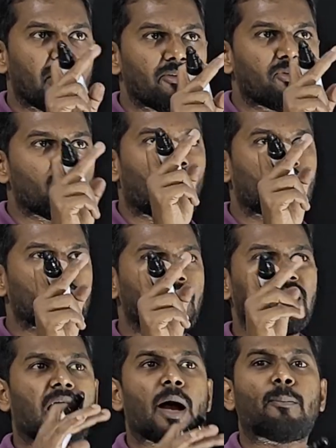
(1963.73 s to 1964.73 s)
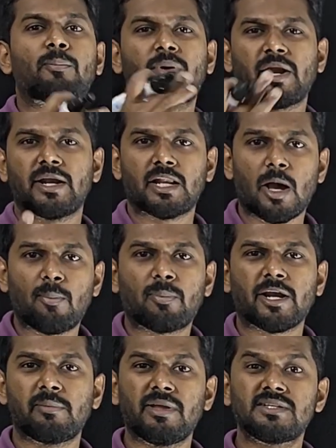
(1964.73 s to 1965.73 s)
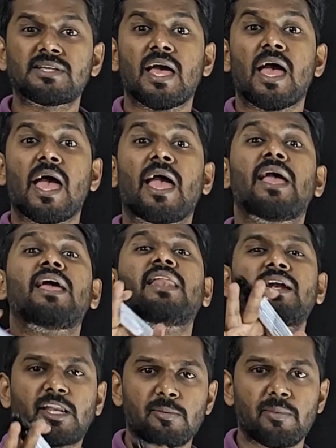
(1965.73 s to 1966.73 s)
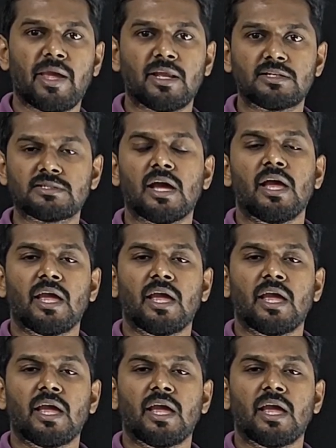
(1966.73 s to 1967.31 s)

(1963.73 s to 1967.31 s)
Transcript: If you want to get upright means erect image.